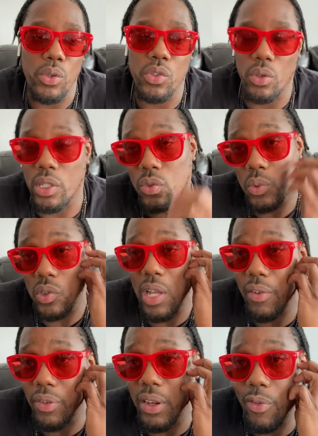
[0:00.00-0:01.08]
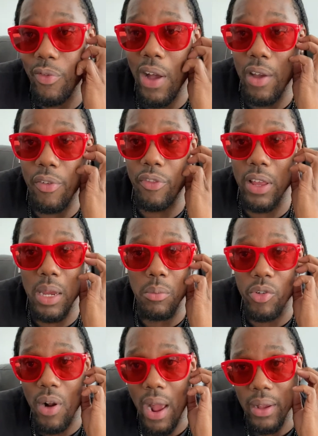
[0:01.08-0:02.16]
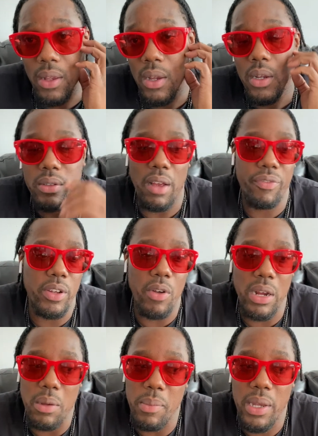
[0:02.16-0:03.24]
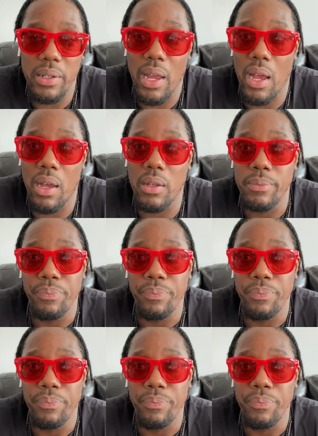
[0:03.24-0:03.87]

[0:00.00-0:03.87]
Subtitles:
So this was definitely a flame track. Definitely recommend y'all.